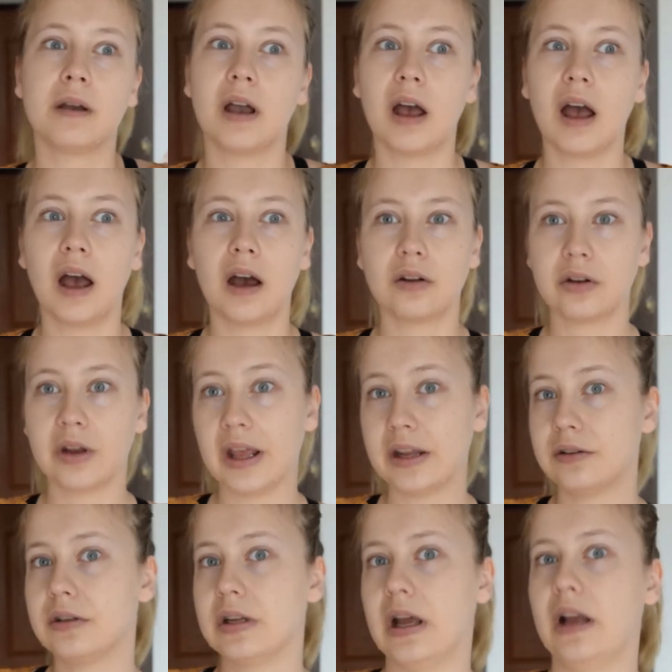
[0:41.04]
how to get
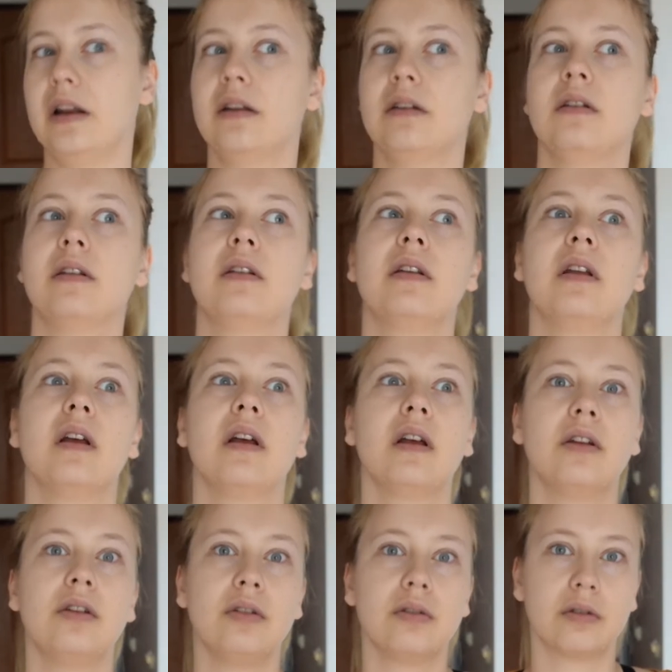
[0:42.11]
to
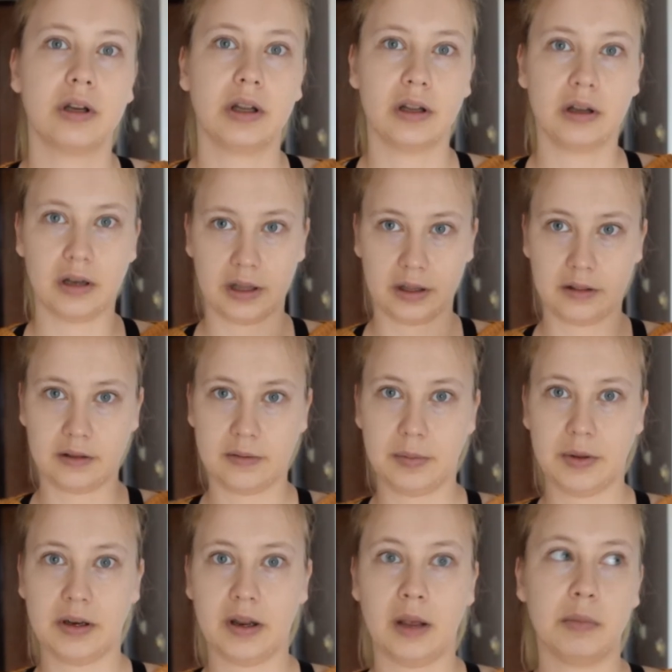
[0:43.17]
Thailand during like this
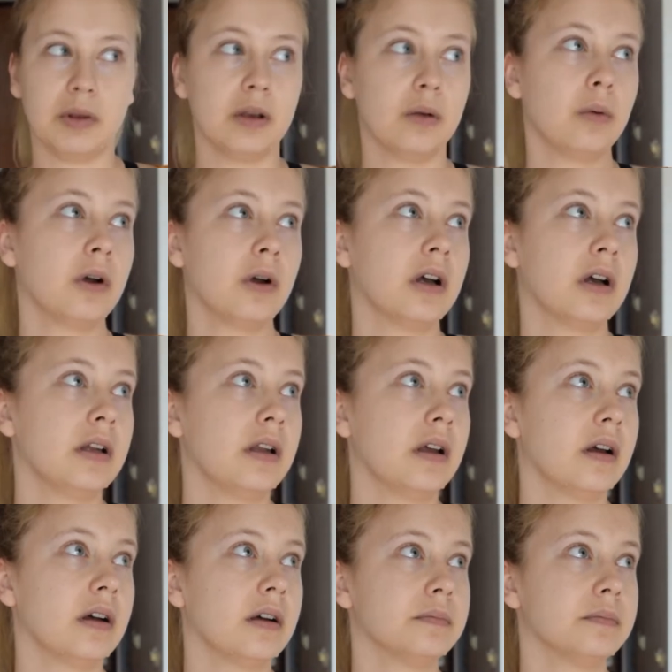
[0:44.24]
pandemic, what
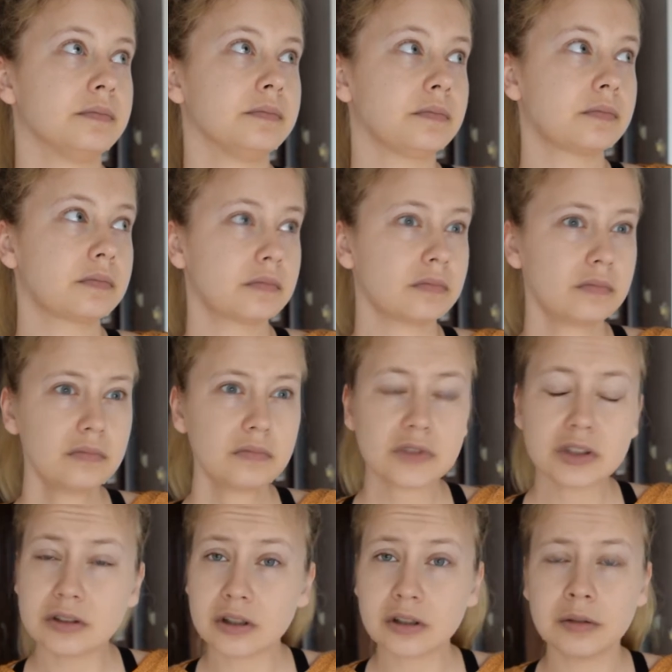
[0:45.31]

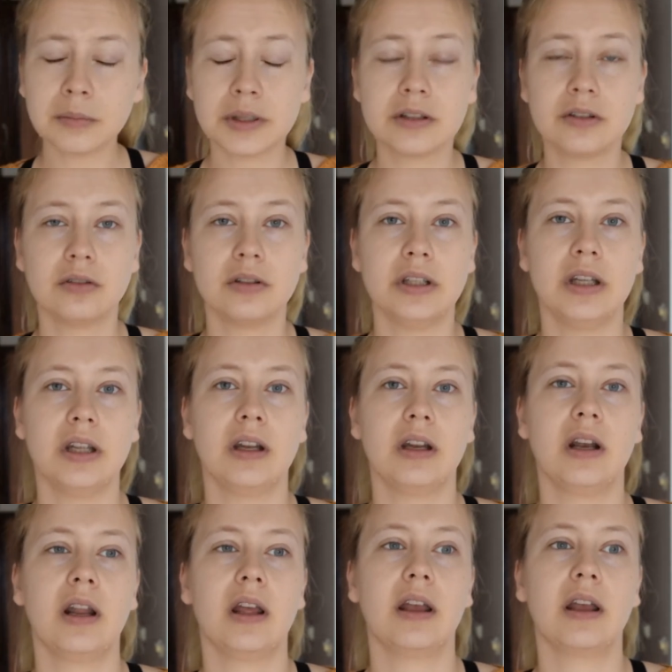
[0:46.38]
documents you need,
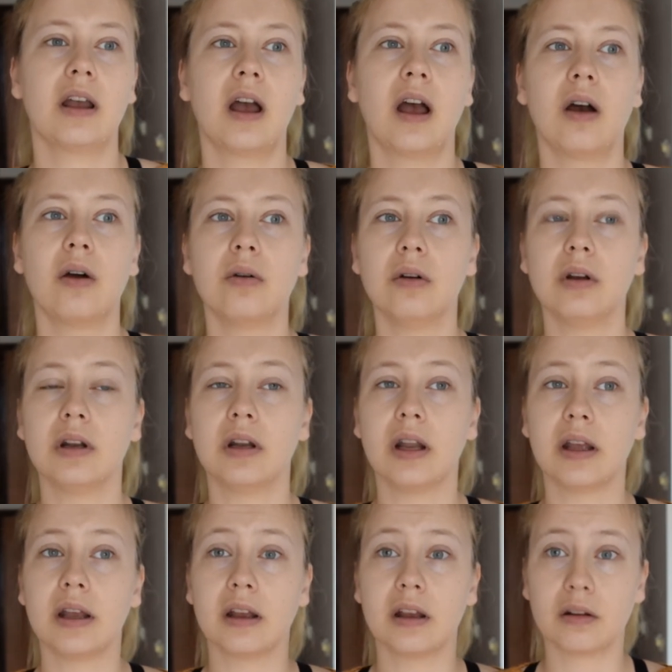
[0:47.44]
like how it
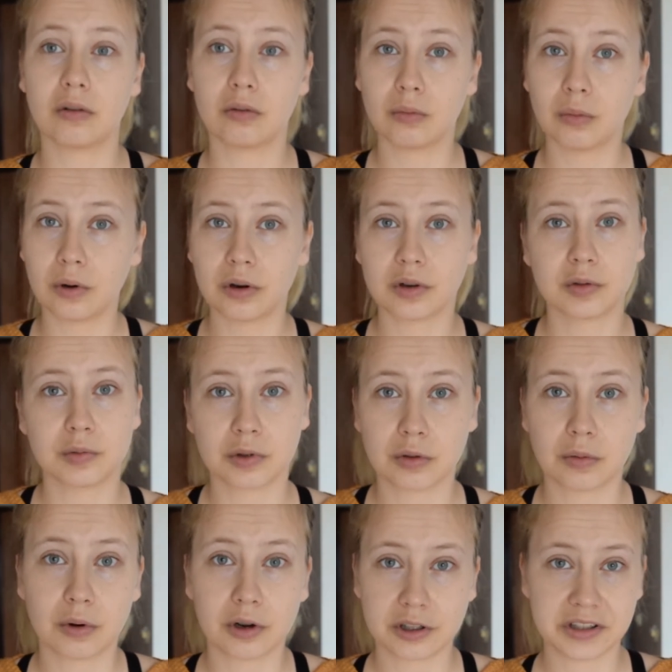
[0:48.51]
like works with
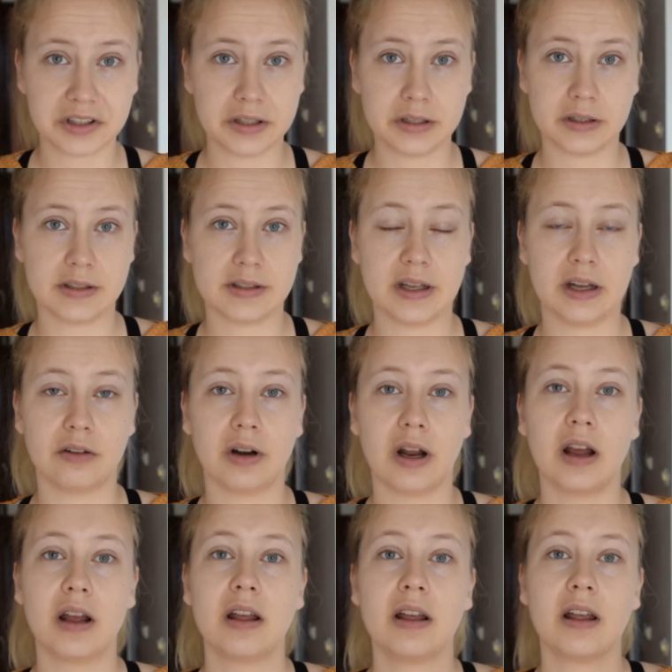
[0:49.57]
quarantine, etc.
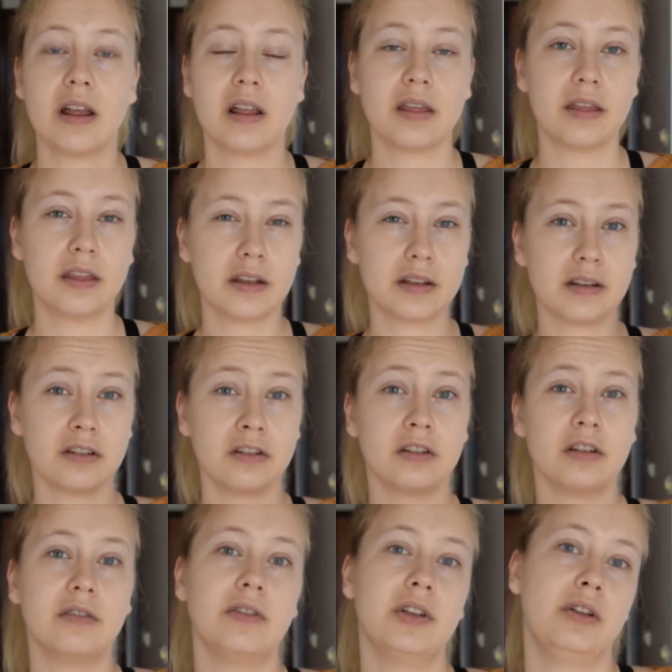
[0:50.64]
This is not
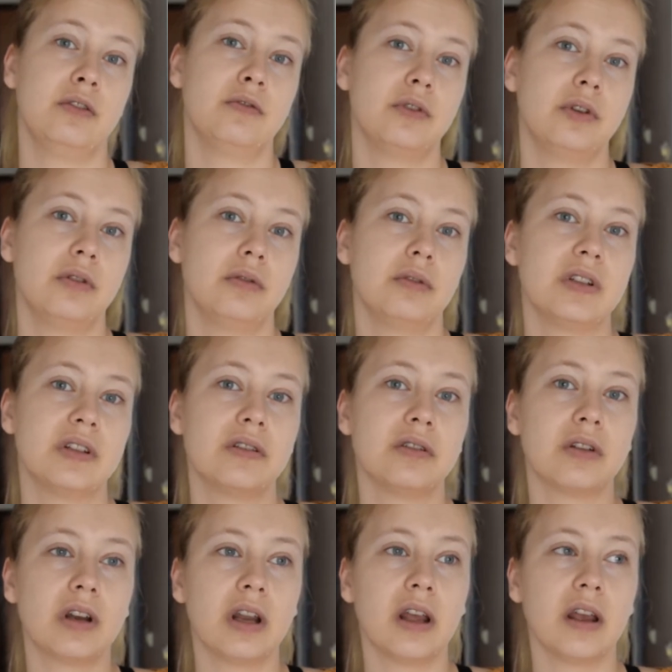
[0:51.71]
the video for you. This is
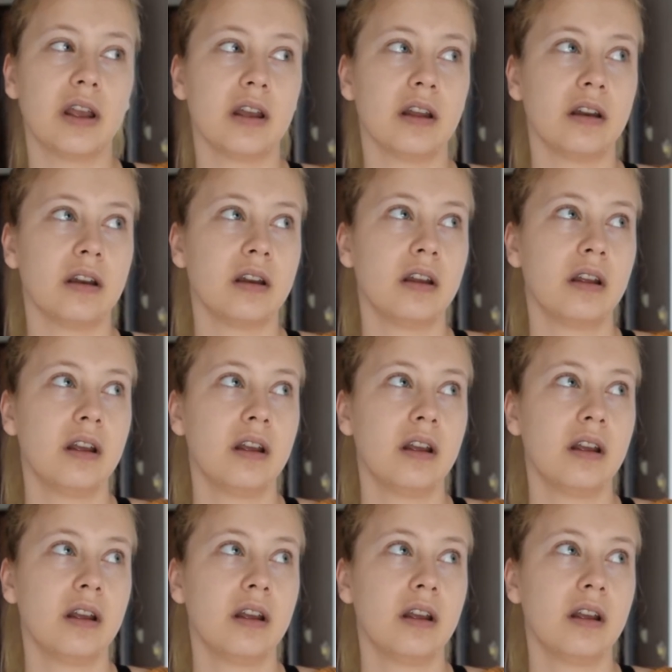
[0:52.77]
not like an